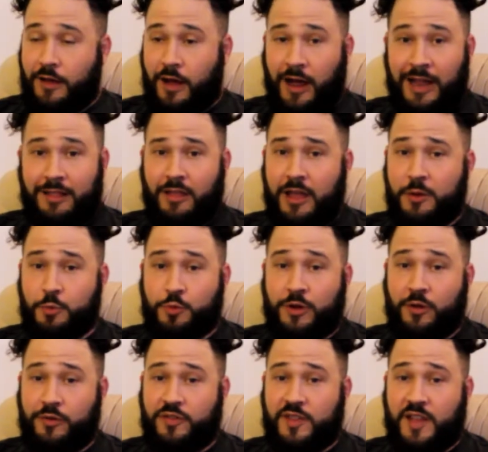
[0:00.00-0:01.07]
highlight
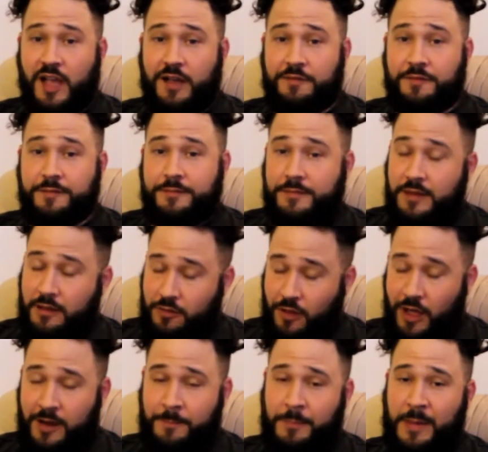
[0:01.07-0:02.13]
reel stuff, a
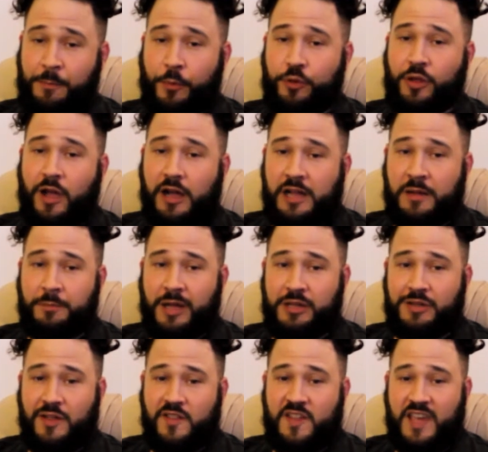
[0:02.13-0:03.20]
lot of people talking
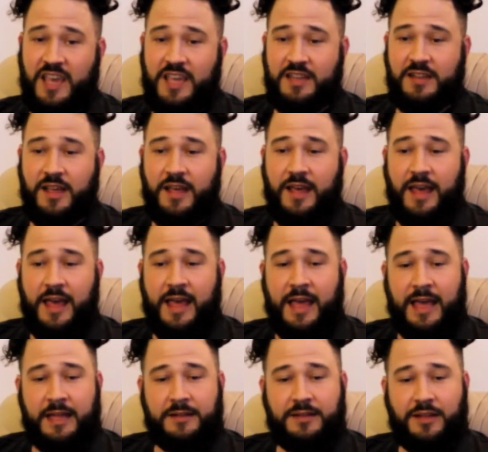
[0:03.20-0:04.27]
about this kid,
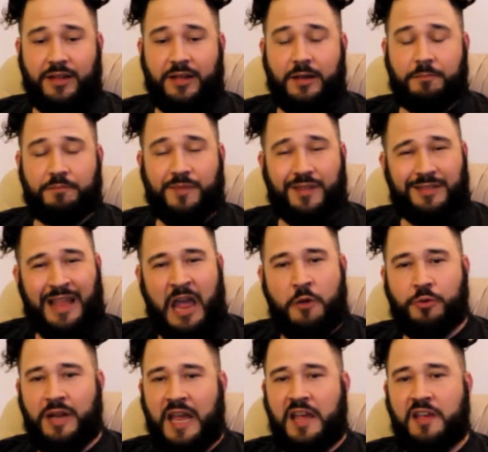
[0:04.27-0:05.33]
and
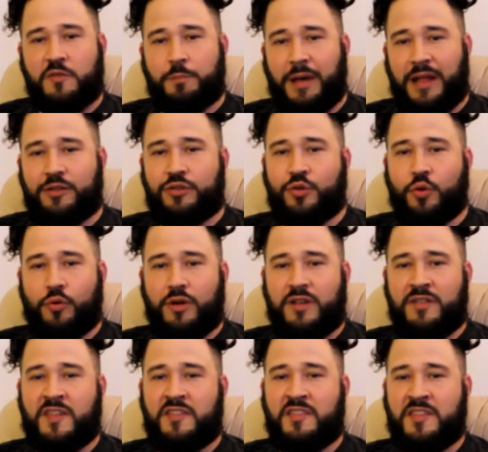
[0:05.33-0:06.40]
nowadays Bellator
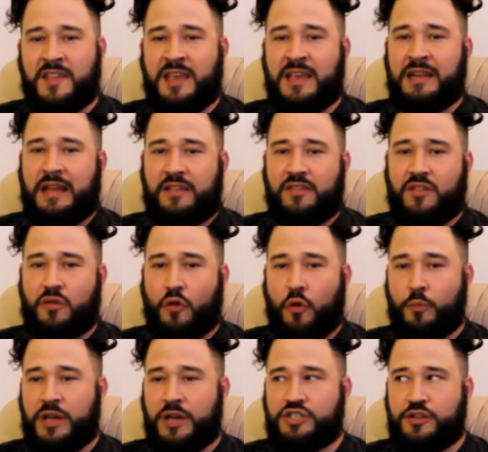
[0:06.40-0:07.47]
isn't seen as so
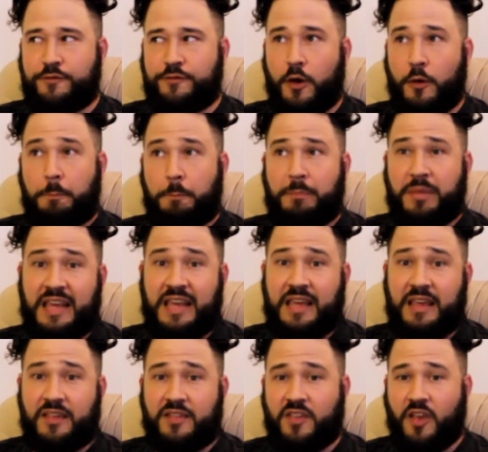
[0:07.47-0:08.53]
much of a
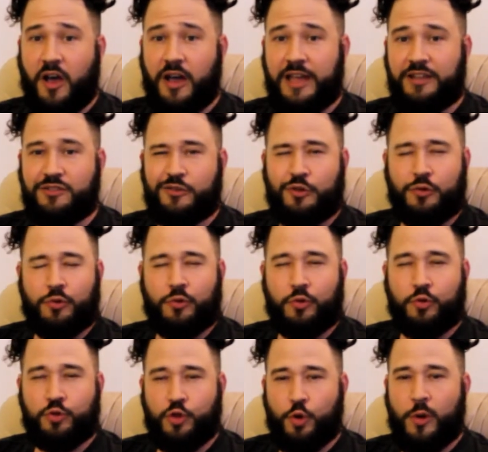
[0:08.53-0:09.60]
B side to
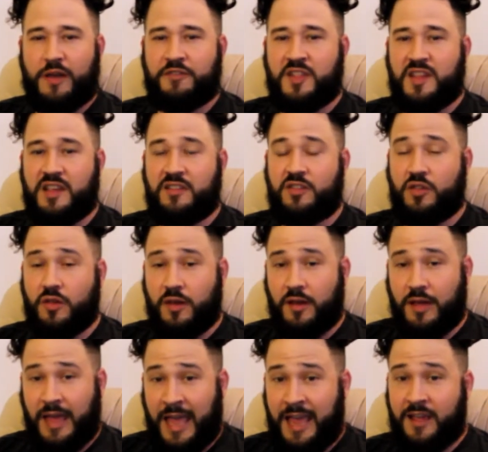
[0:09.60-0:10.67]
UFC's
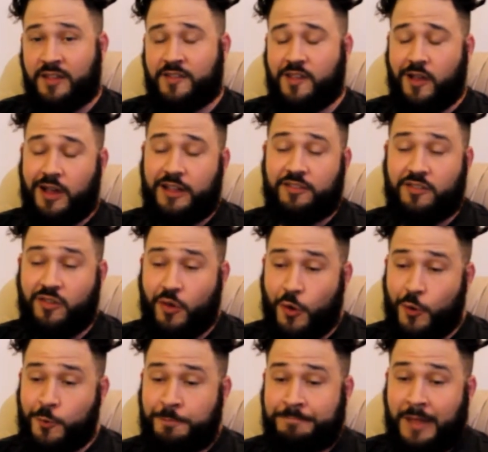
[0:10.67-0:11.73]
A side,
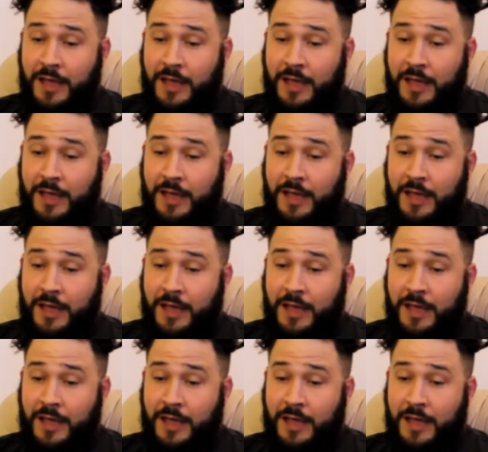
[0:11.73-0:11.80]
so,